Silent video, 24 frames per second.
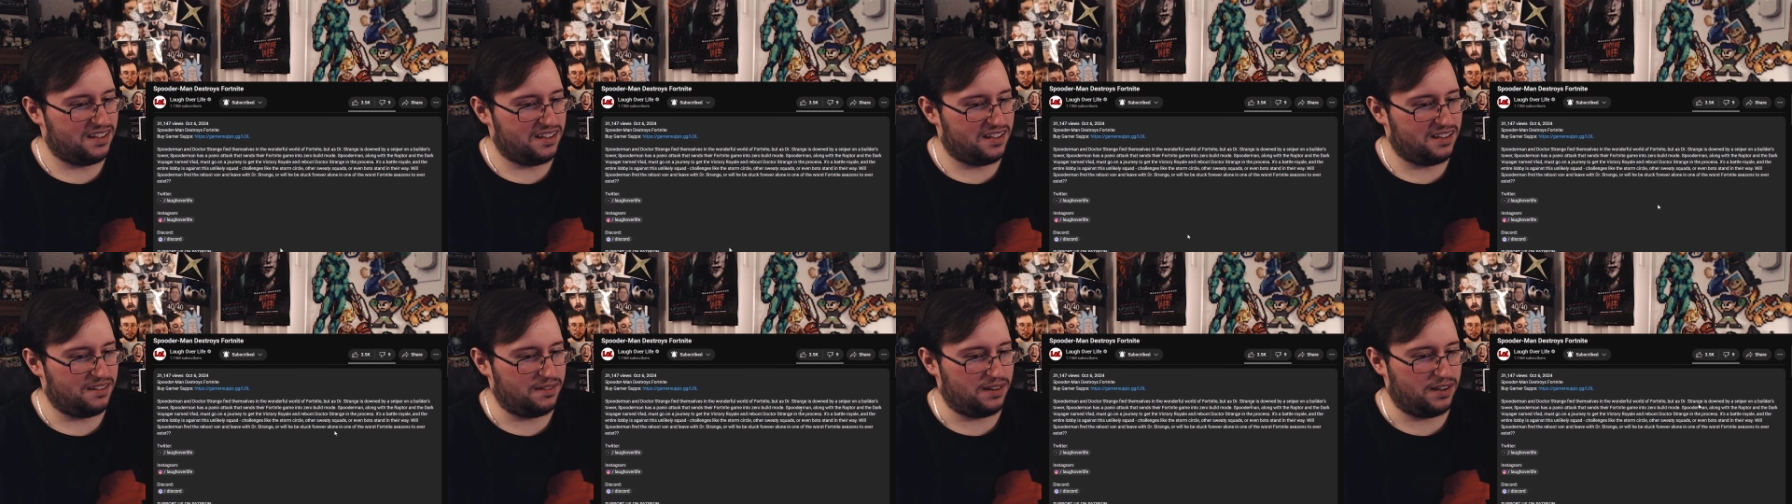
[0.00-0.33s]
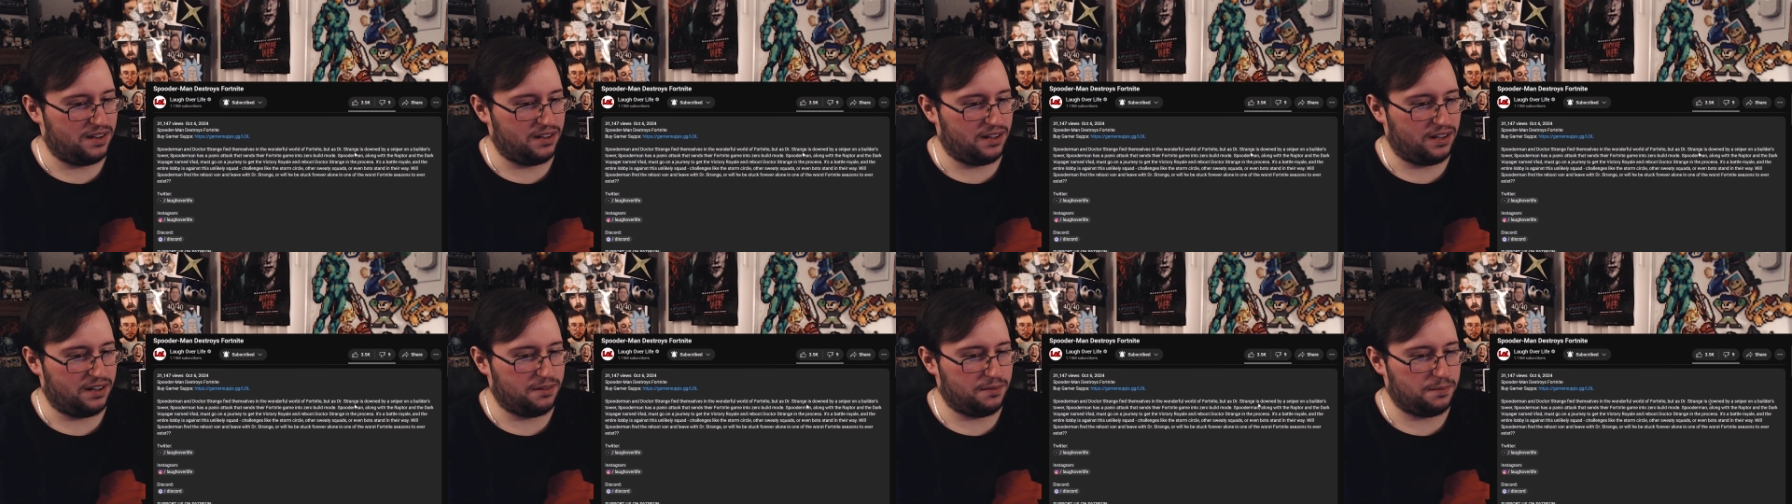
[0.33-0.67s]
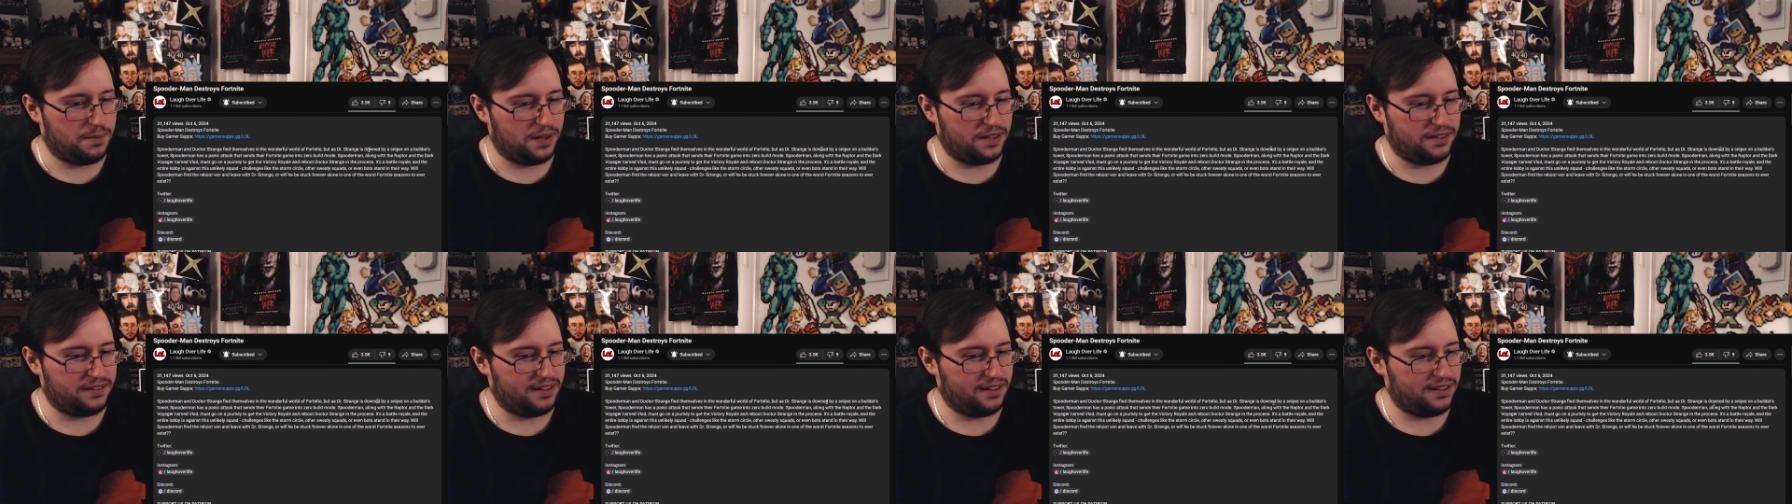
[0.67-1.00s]
Yeah, I'll
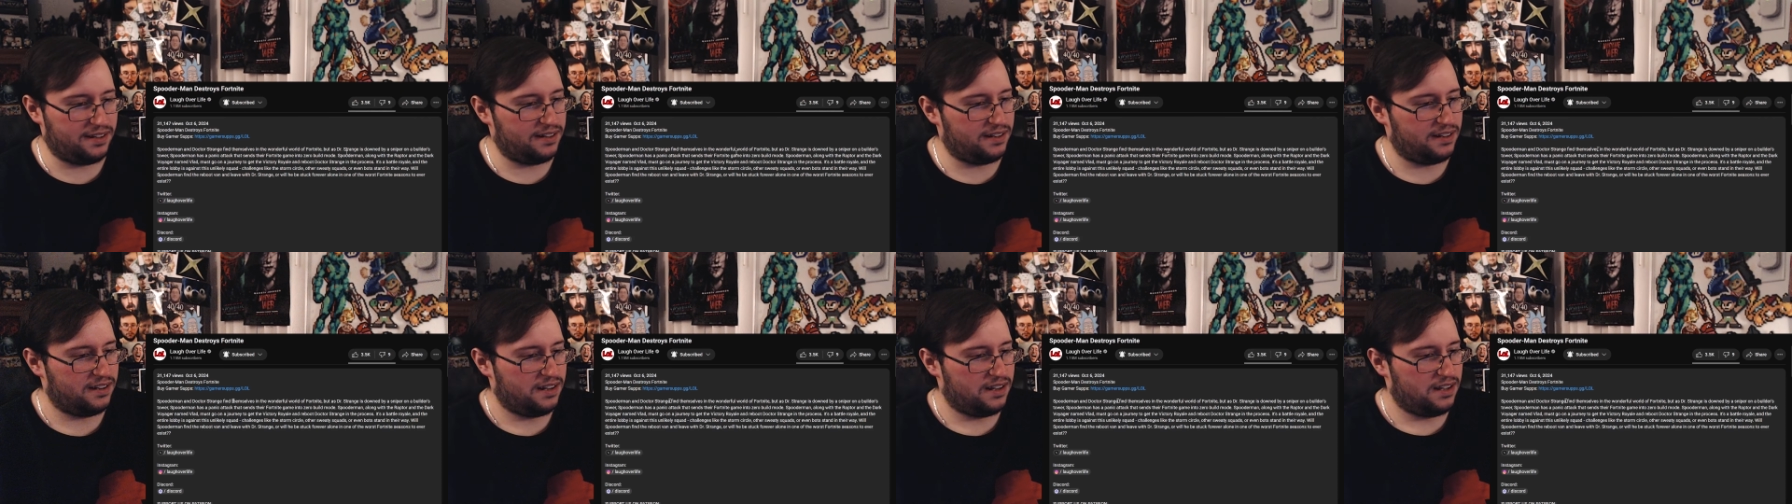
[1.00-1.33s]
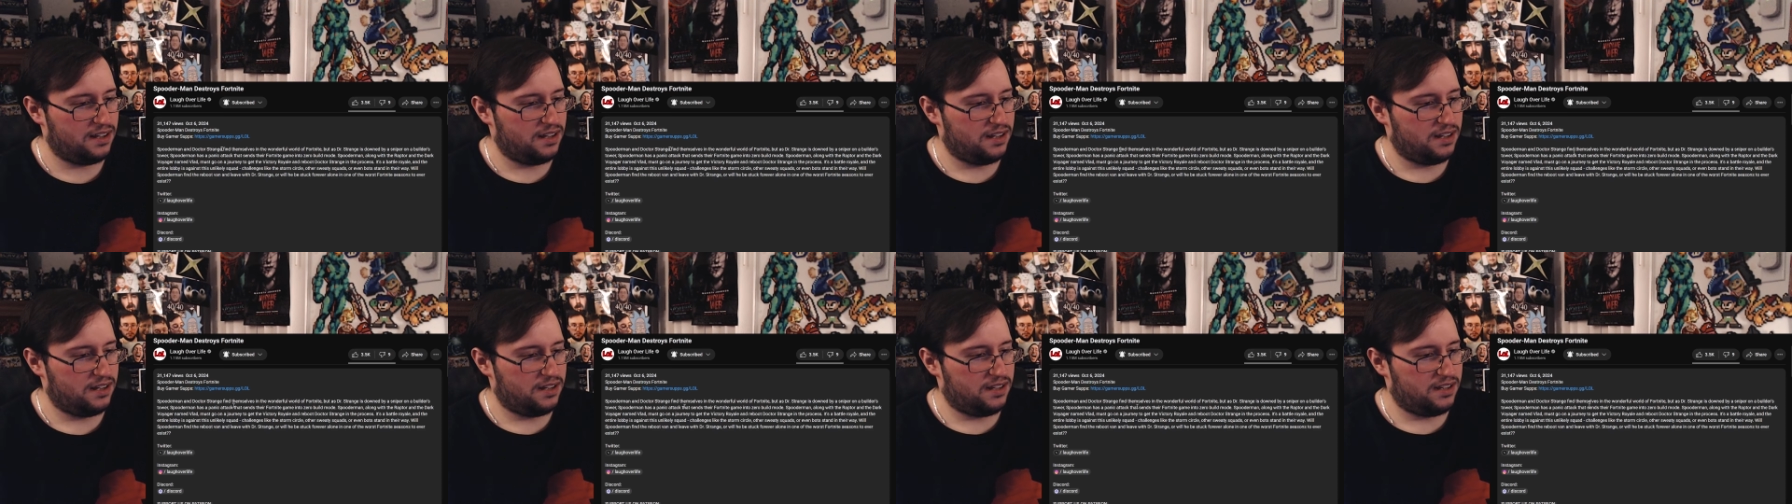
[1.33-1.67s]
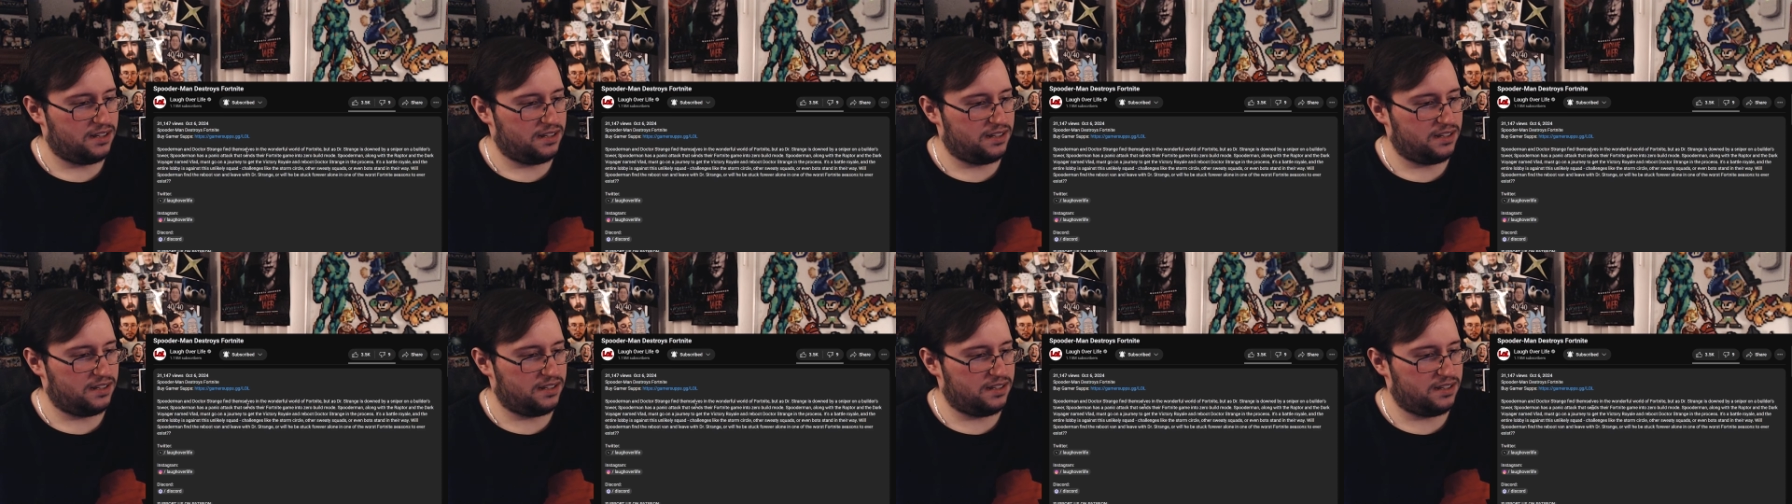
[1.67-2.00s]
probably say here.
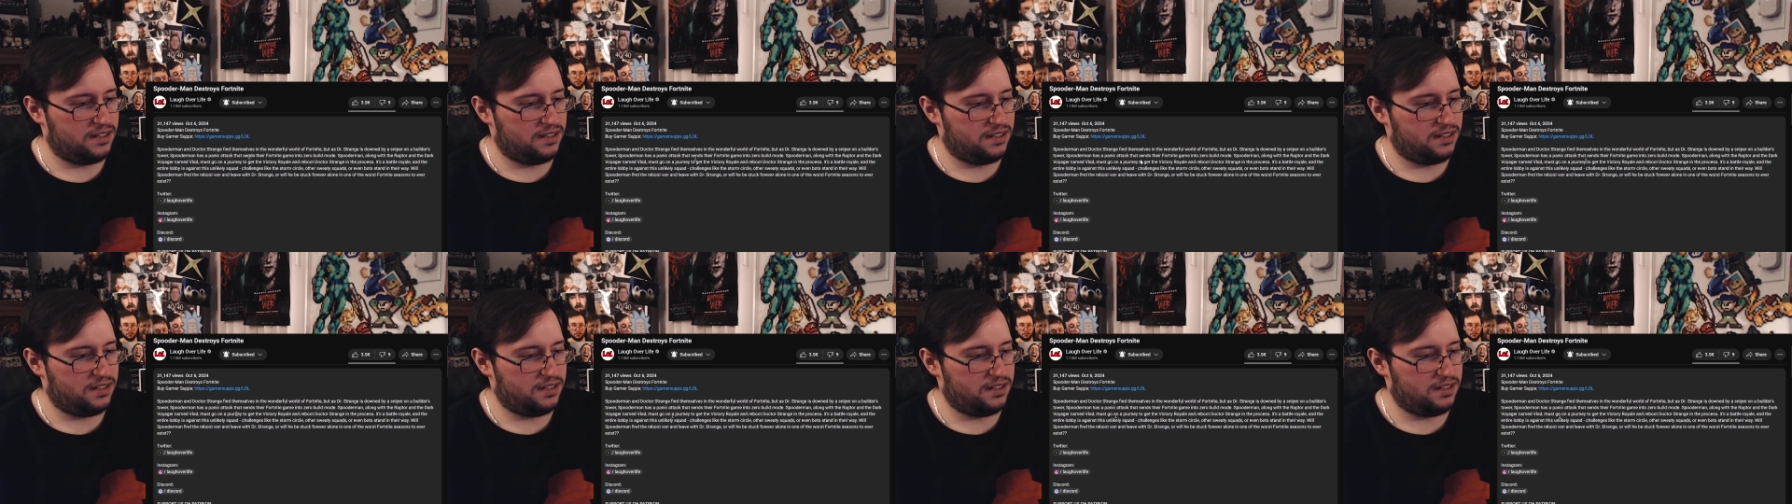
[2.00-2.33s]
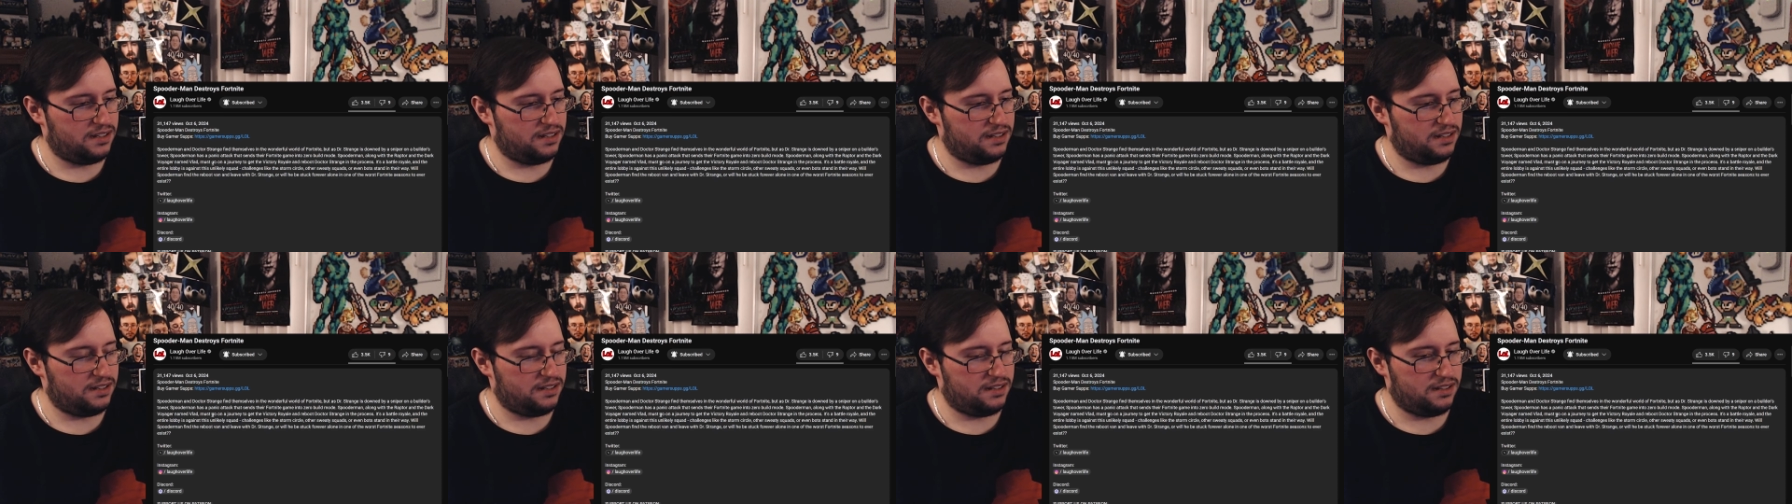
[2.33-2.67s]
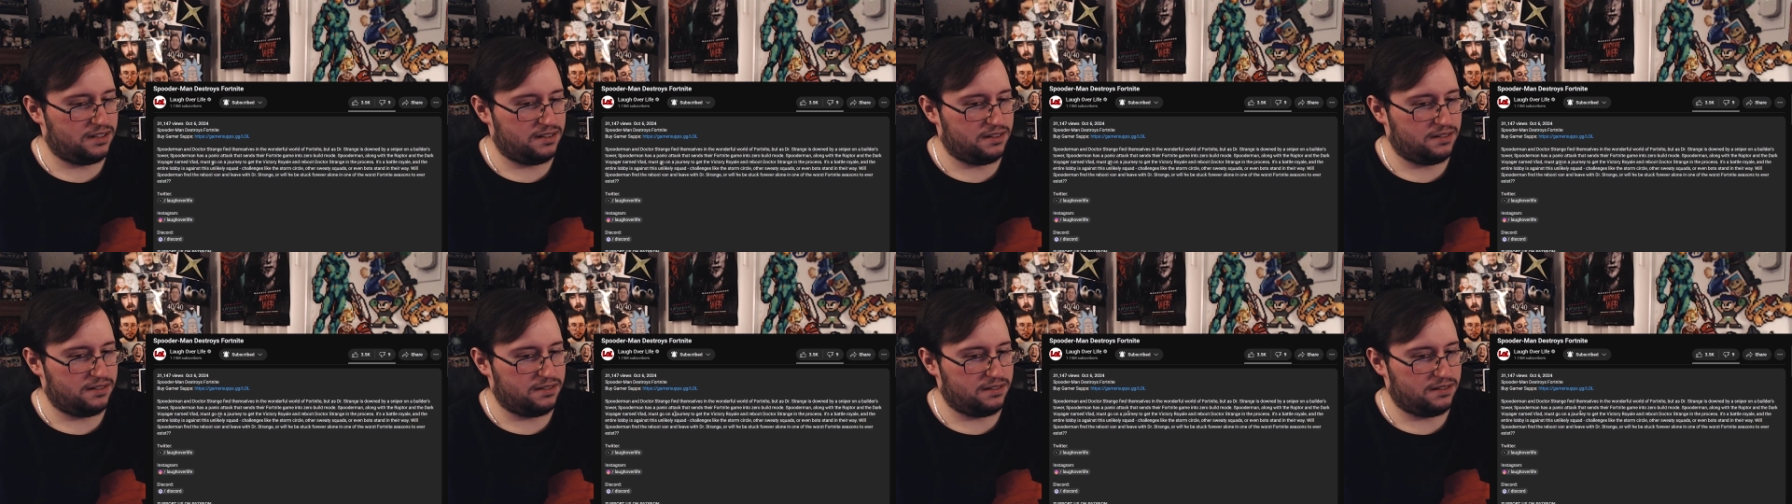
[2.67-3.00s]

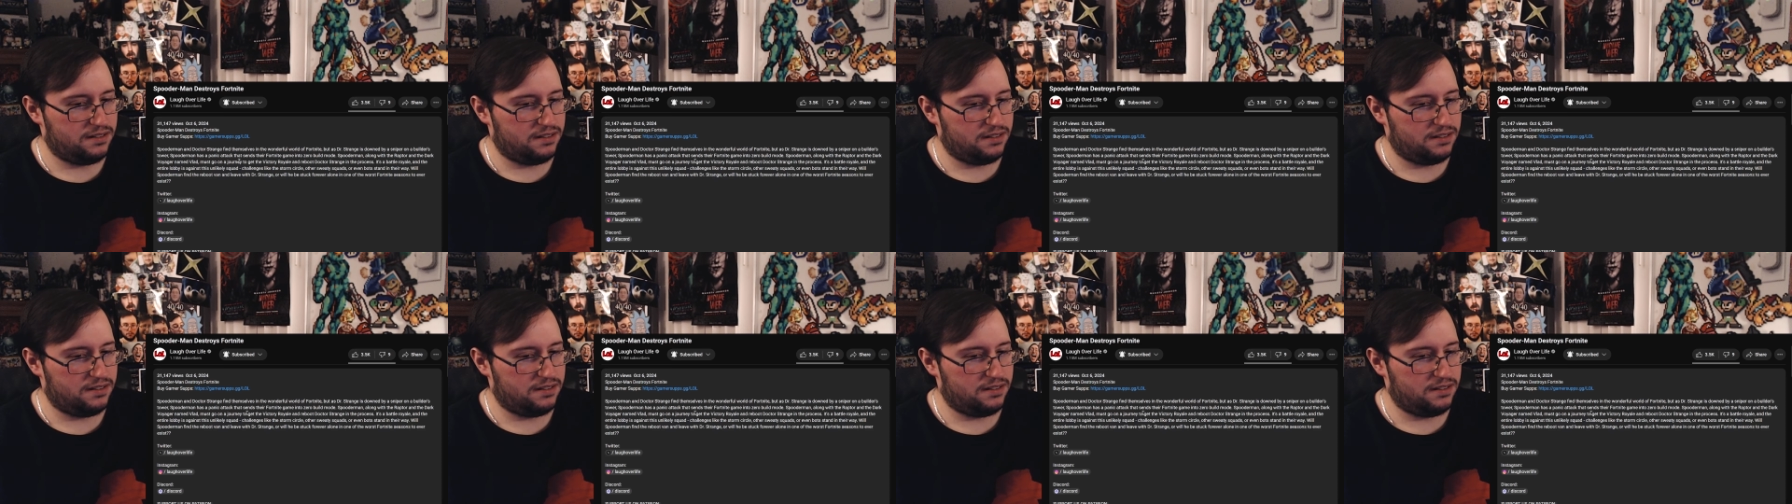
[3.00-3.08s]
Uh,